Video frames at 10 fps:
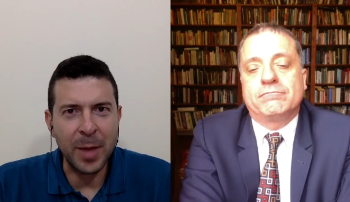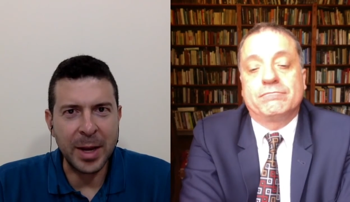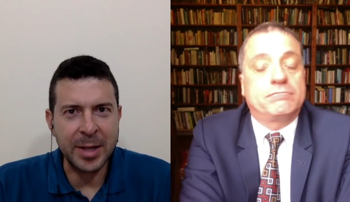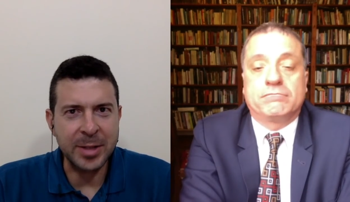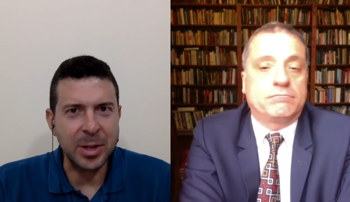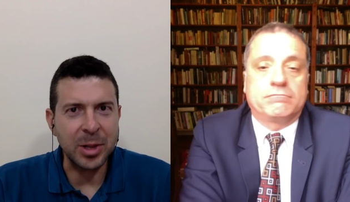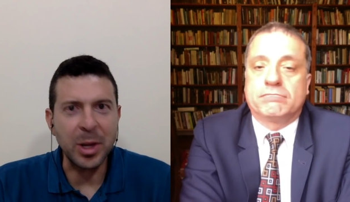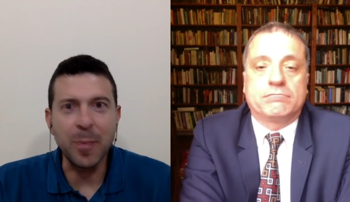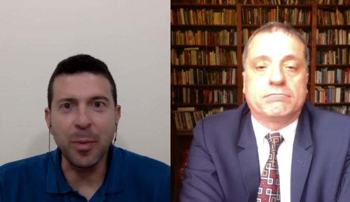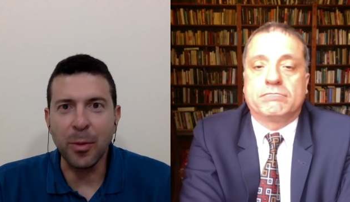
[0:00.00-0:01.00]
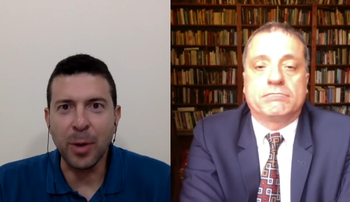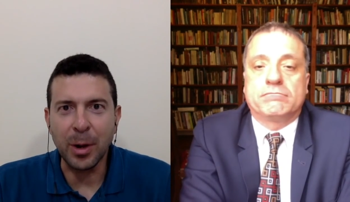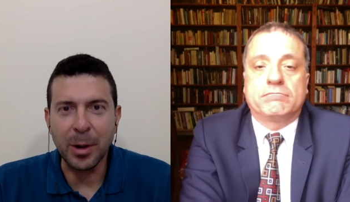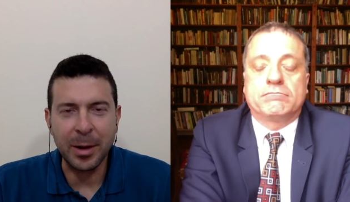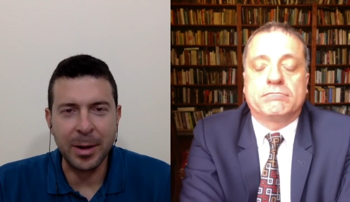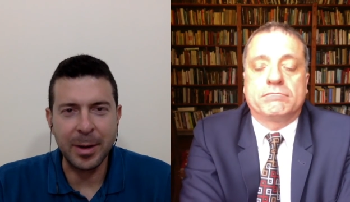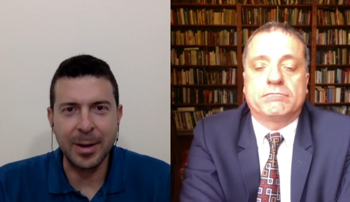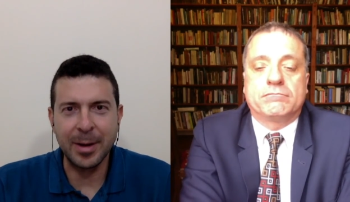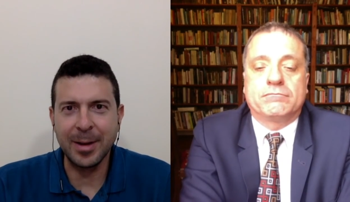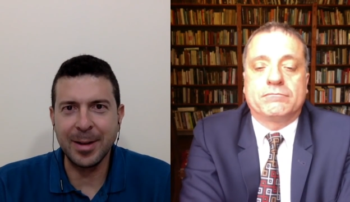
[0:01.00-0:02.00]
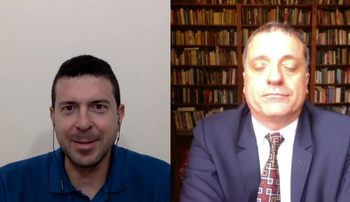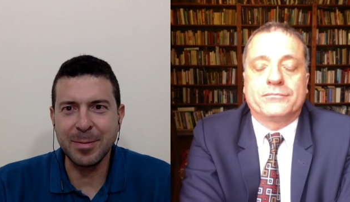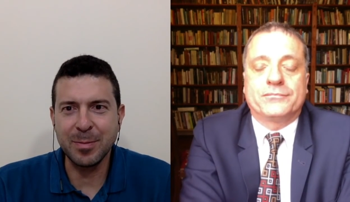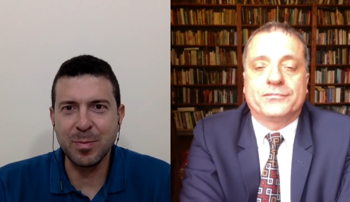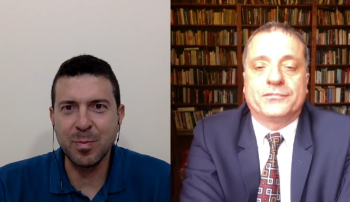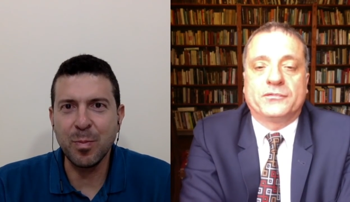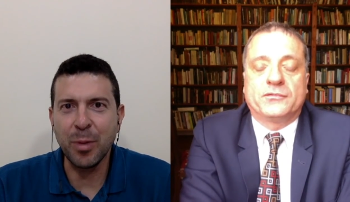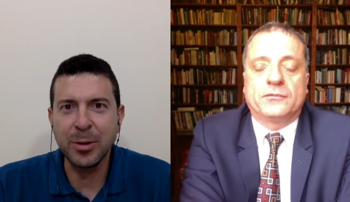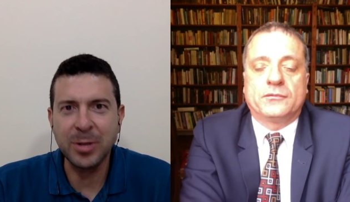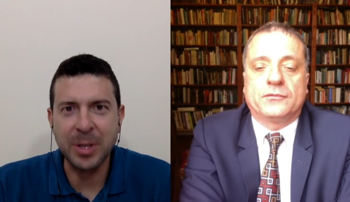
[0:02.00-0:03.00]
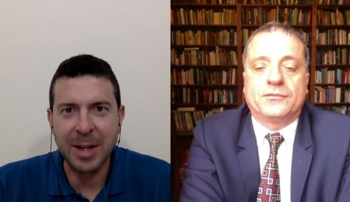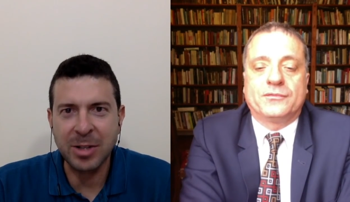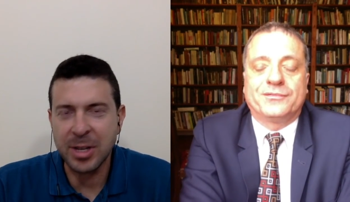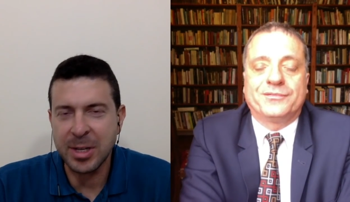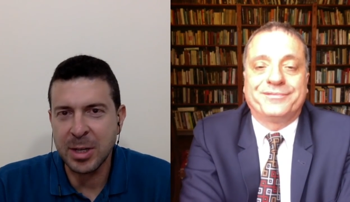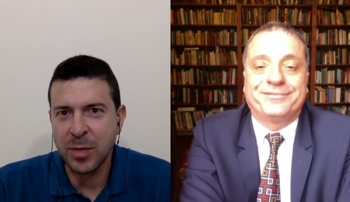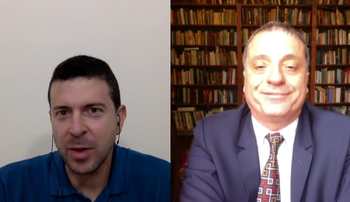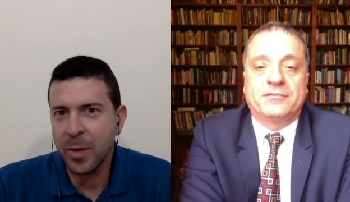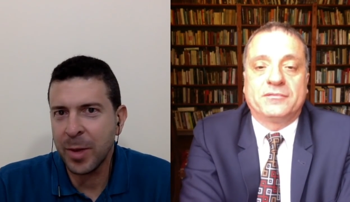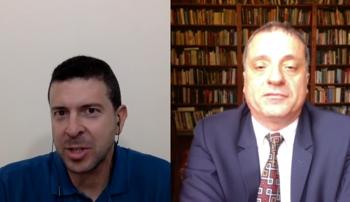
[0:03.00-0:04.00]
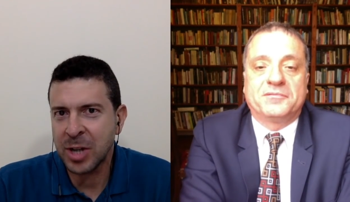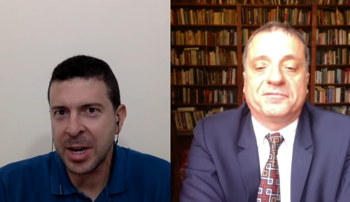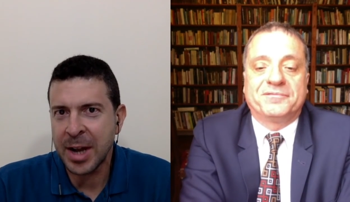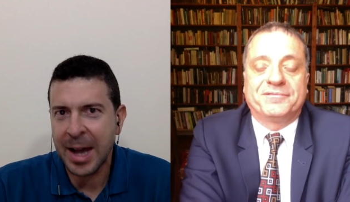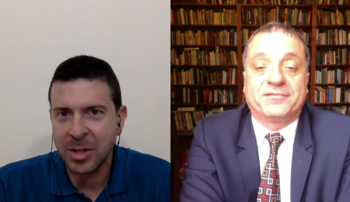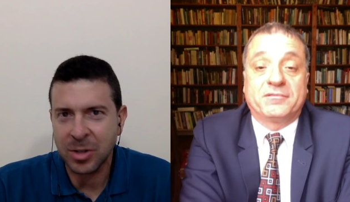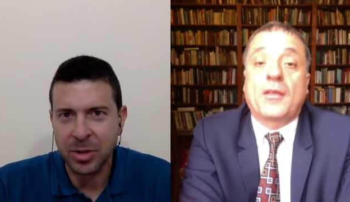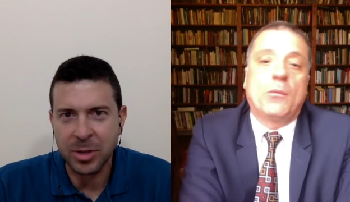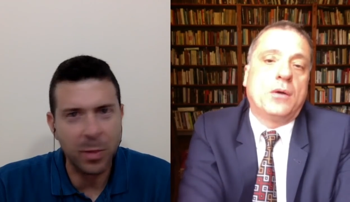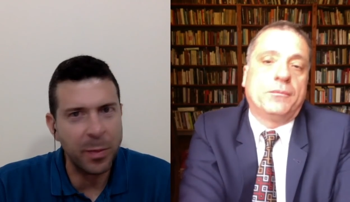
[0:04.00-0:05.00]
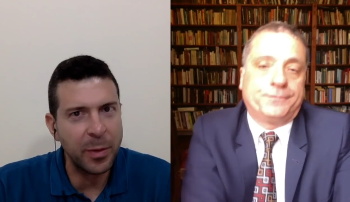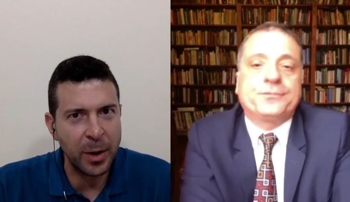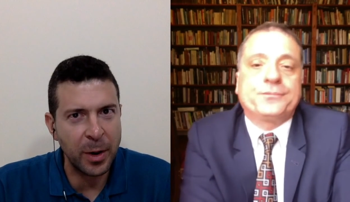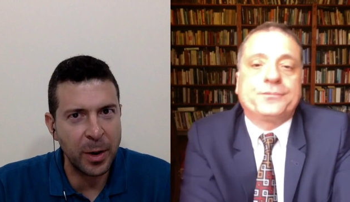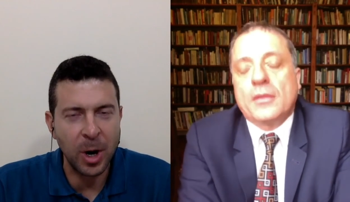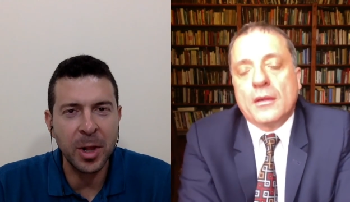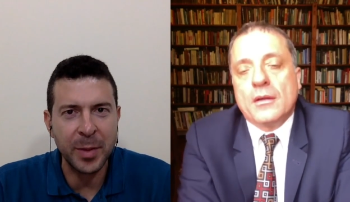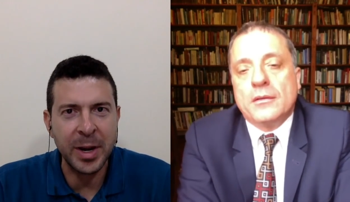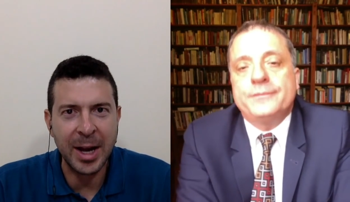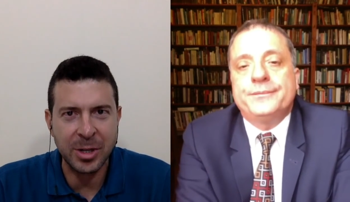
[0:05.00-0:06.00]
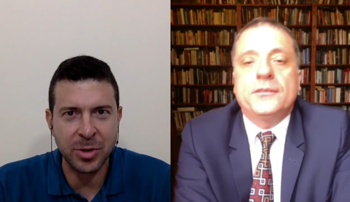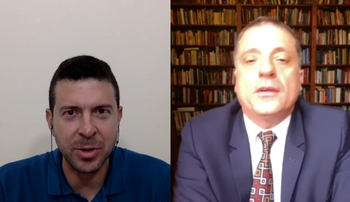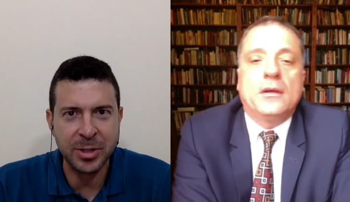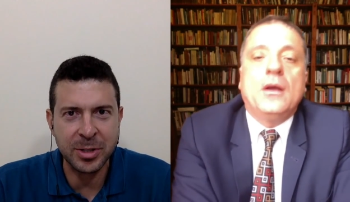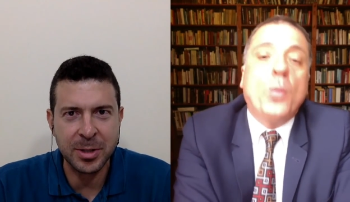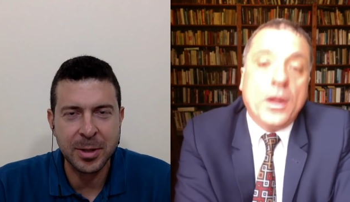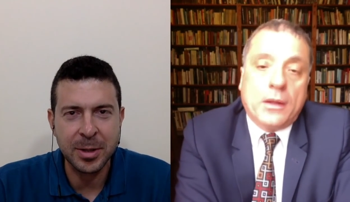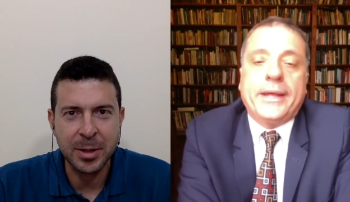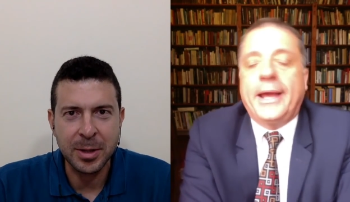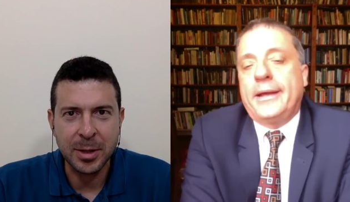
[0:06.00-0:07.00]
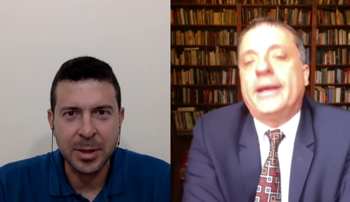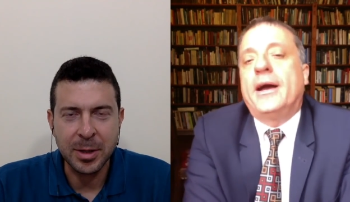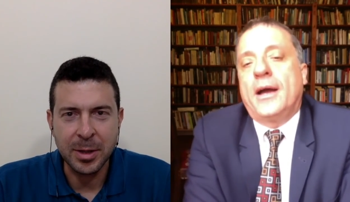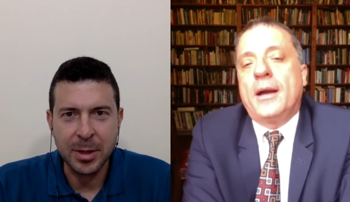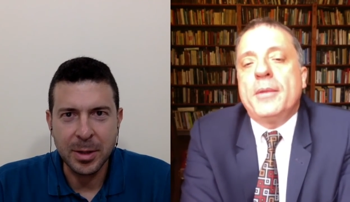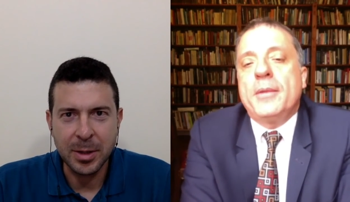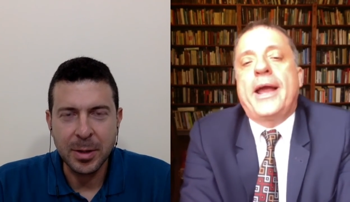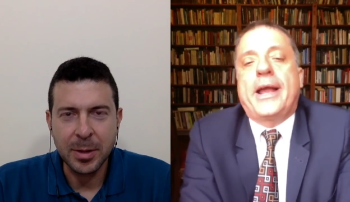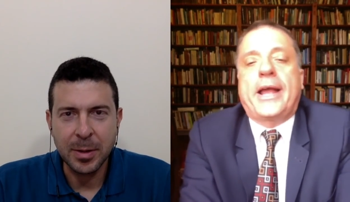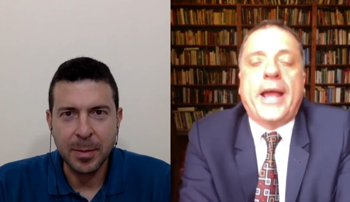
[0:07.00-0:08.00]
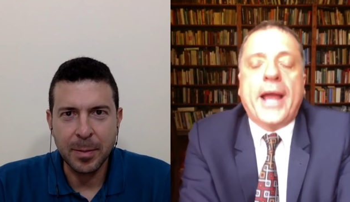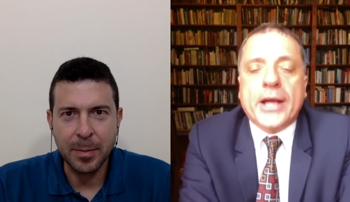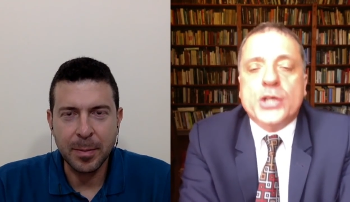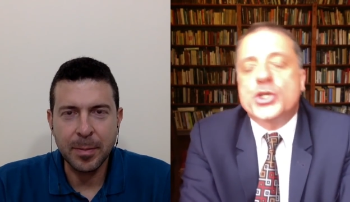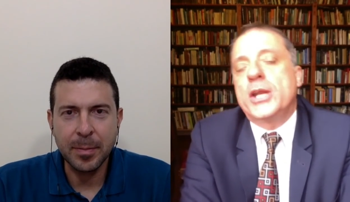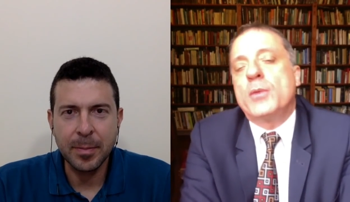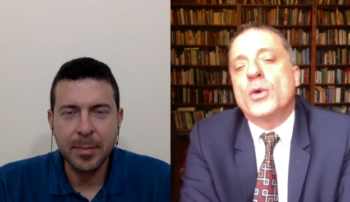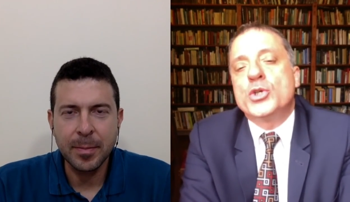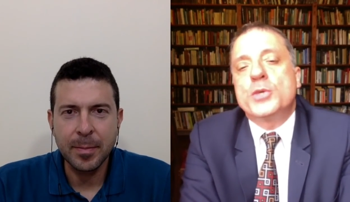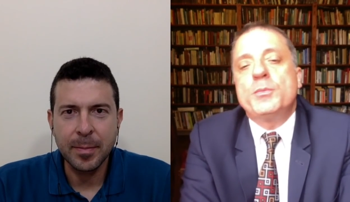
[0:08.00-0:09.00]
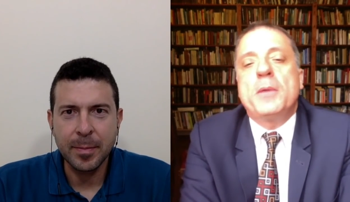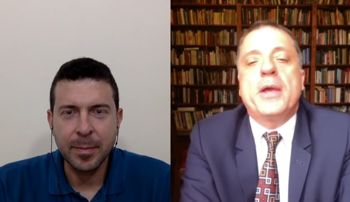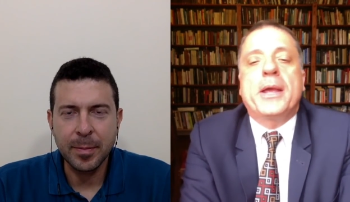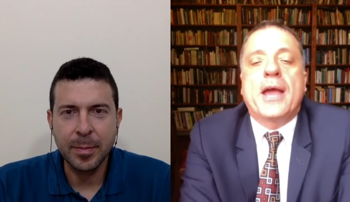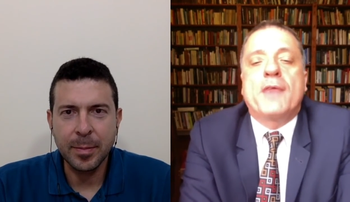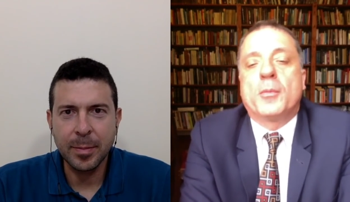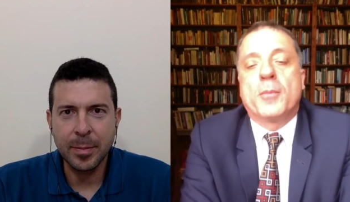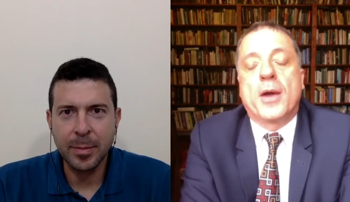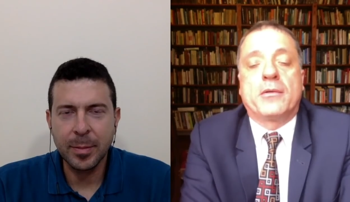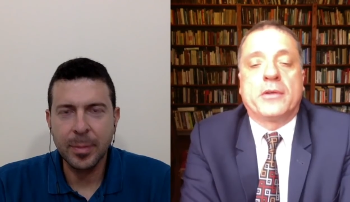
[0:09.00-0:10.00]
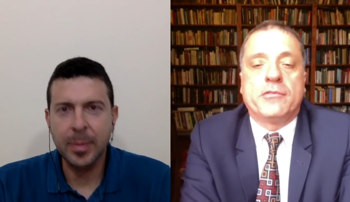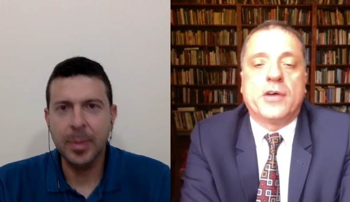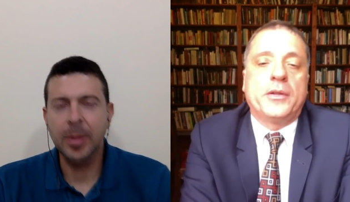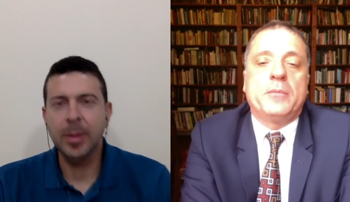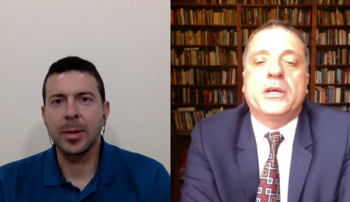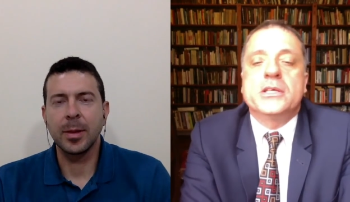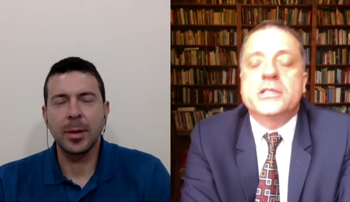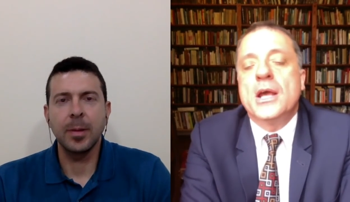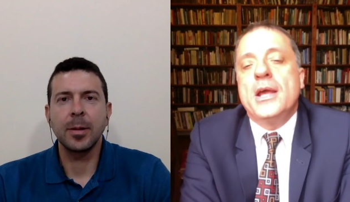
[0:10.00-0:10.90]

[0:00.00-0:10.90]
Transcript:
Speaker 1: that he's a liberal person? Actually, he's very much a nationalist. Would it be fair to call him a
Speaker 2: nationalist? Well, yeah, I mean, actually, one should be a bit careful about Navalny, because